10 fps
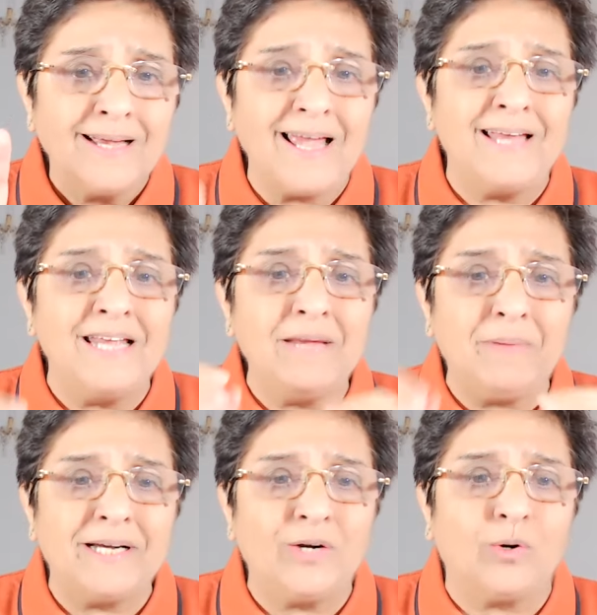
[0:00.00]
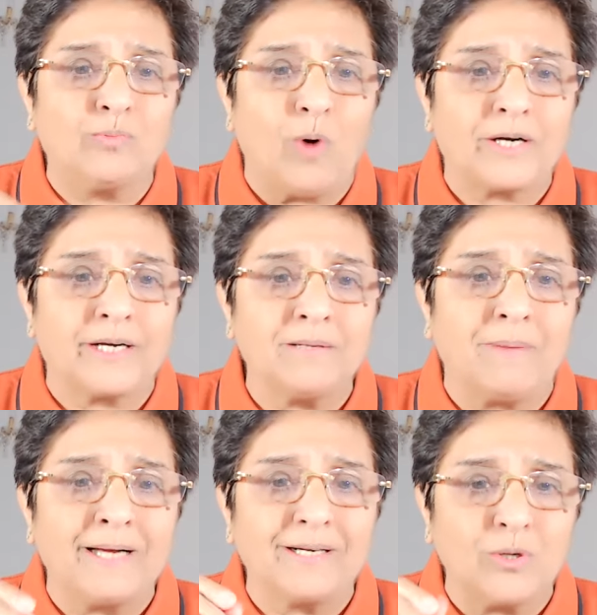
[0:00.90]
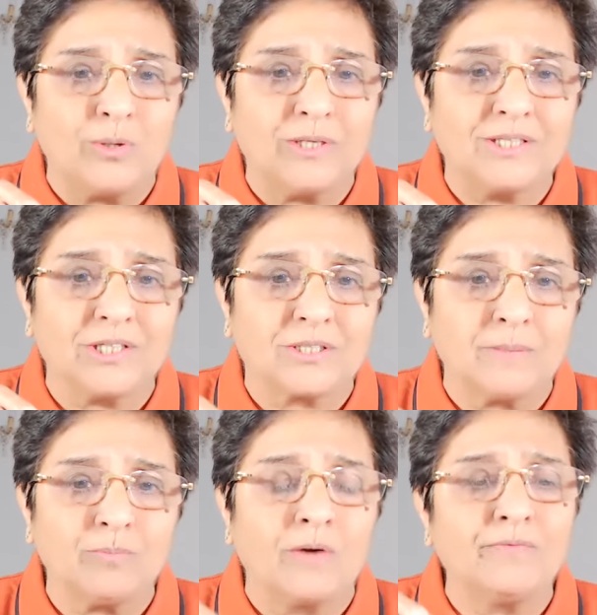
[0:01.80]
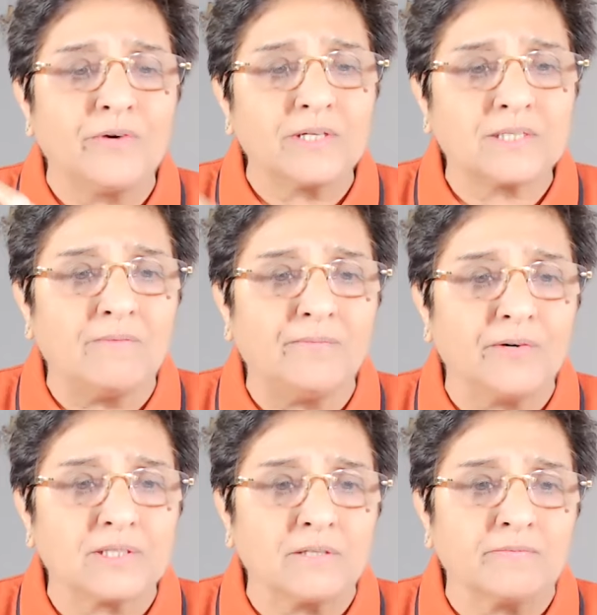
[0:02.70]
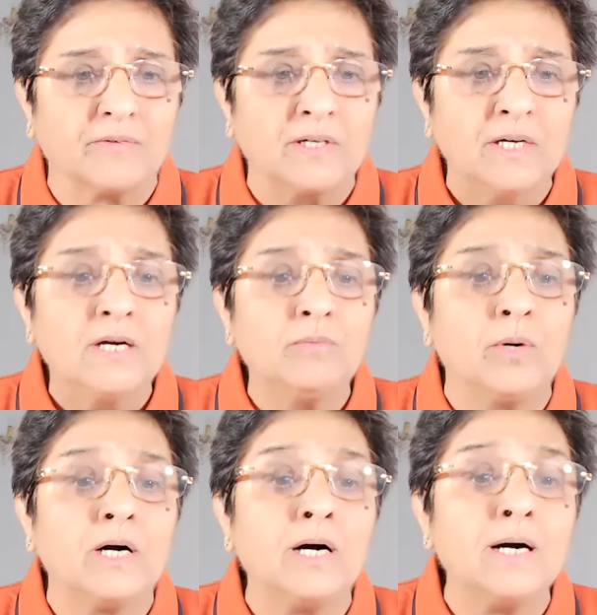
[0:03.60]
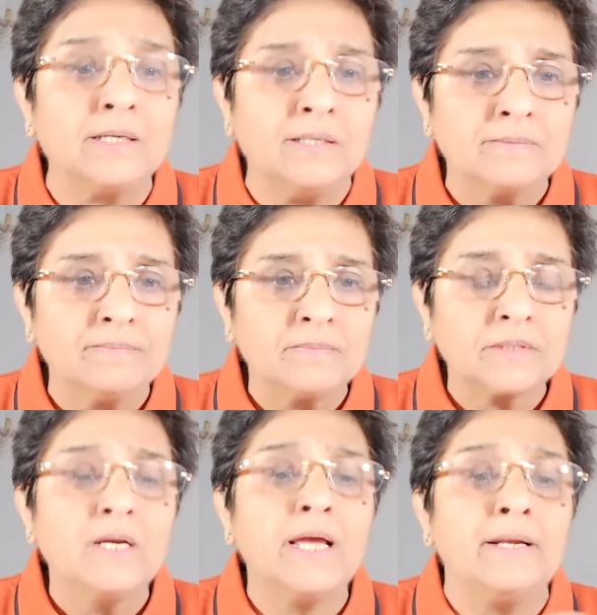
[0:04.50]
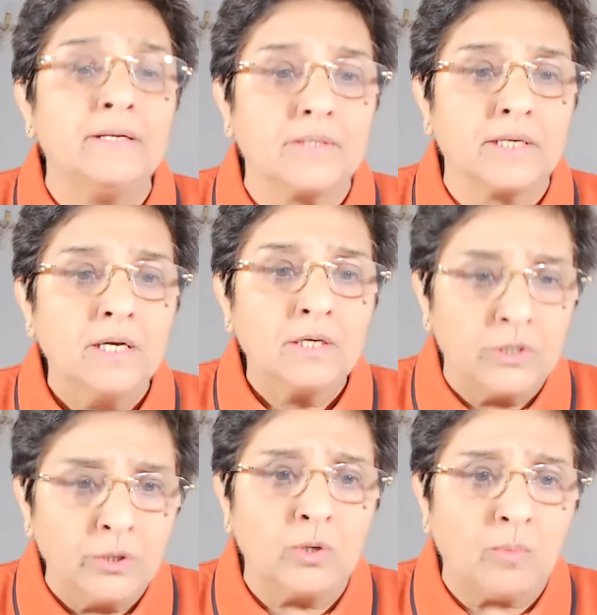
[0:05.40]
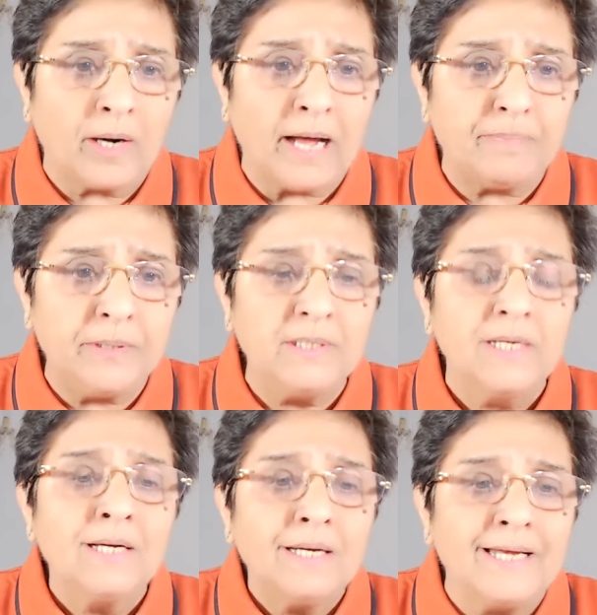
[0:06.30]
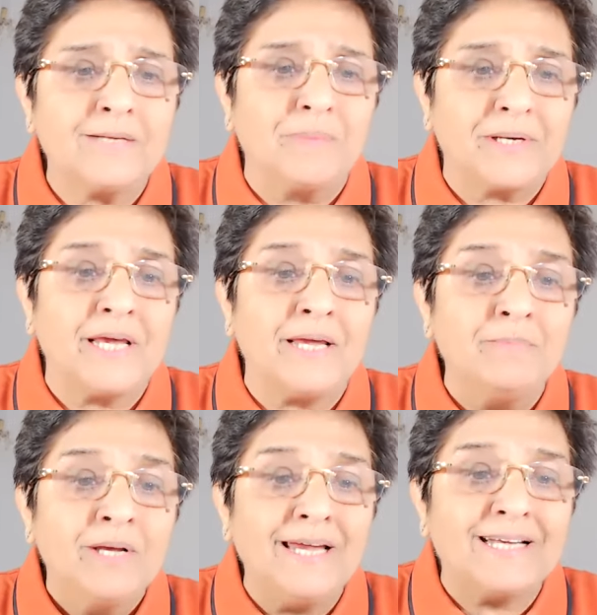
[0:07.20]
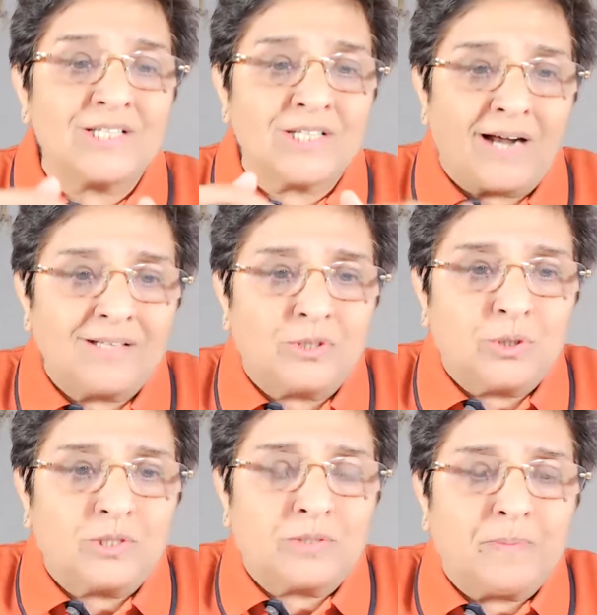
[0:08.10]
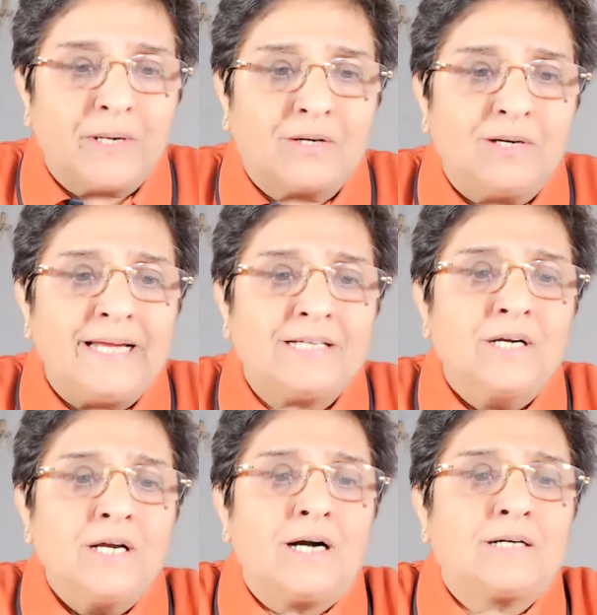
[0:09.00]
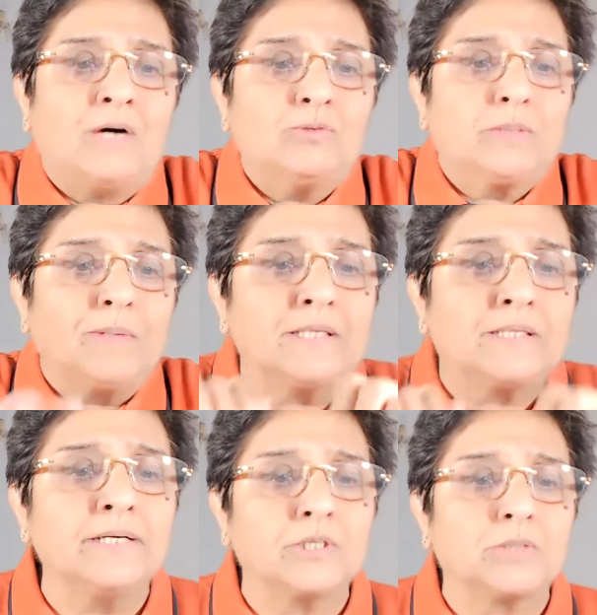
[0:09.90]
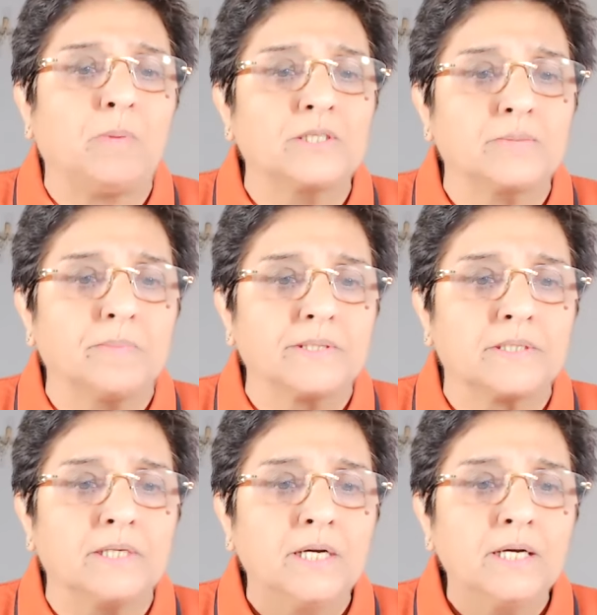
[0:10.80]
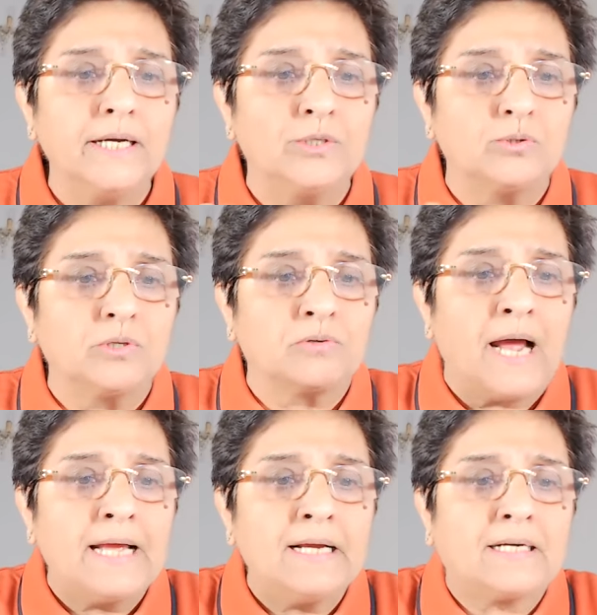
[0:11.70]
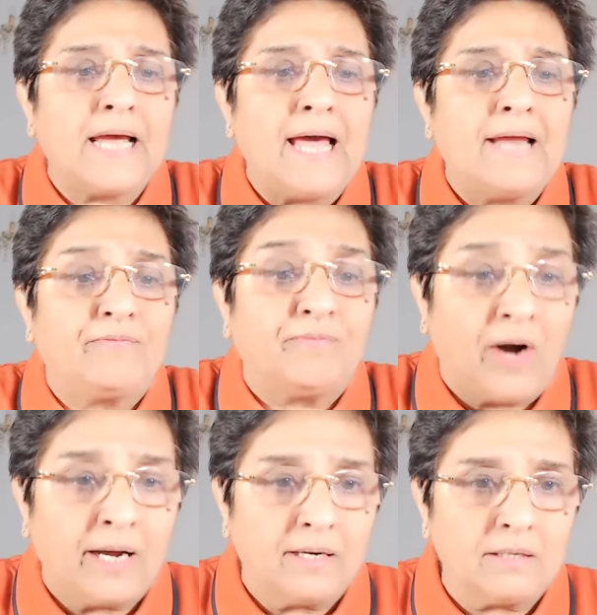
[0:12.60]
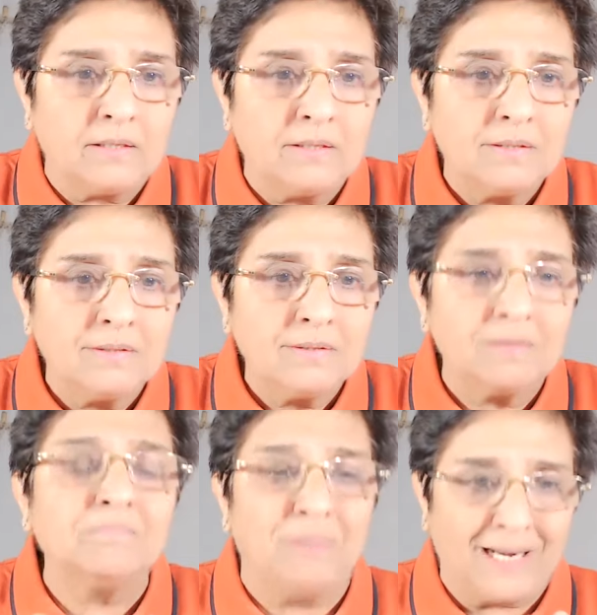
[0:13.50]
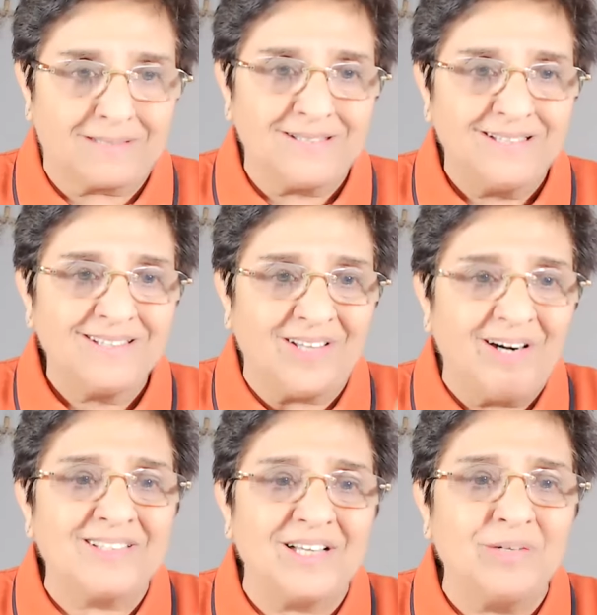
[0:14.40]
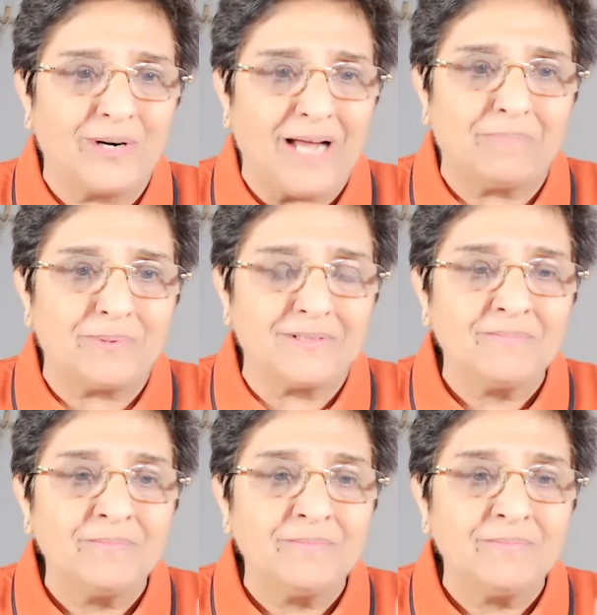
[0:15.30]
Anybody could walk in by a token system on first come, first serve, were heard anything. Do you know what happened? It started to percolate accountability and responsibility into the rank and file. But third thing, what happened?